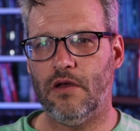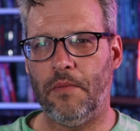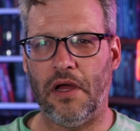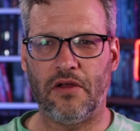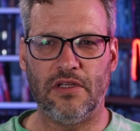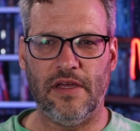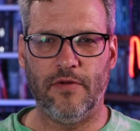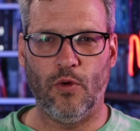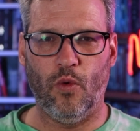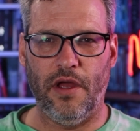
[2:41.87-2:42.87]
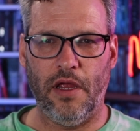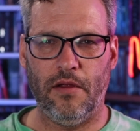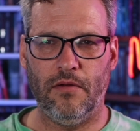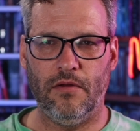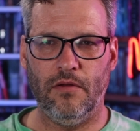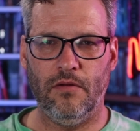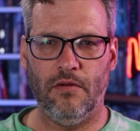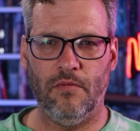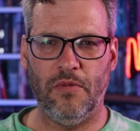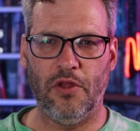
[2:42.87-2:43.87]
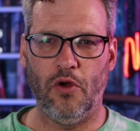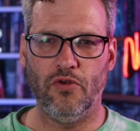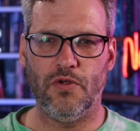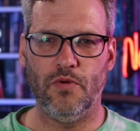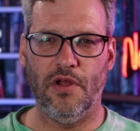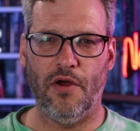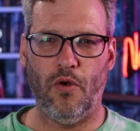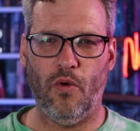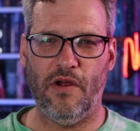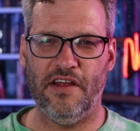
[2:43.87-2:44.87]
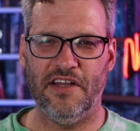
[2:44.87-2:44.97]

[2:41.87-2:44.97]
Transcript: I'm not going to give it away, but those who know.